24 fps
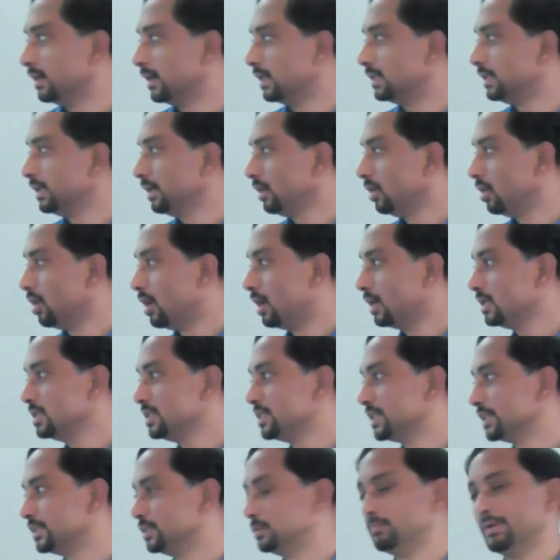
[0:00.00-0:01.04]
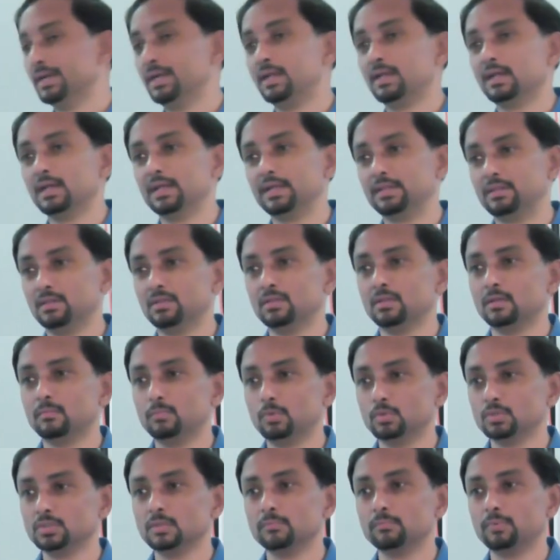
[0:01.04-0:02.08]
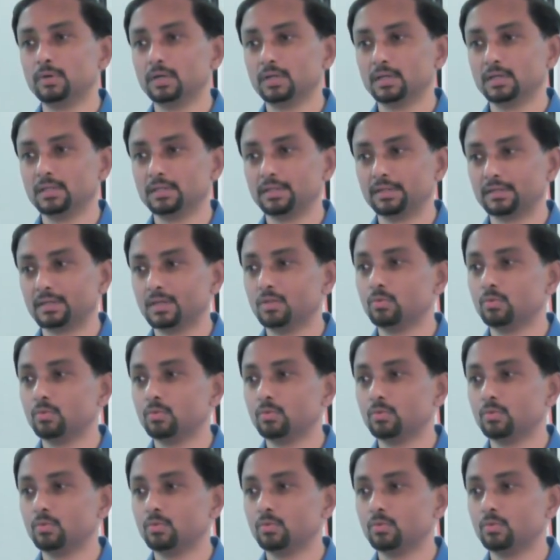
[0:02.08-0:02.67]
And then non-judgmentally, this is the most important thing.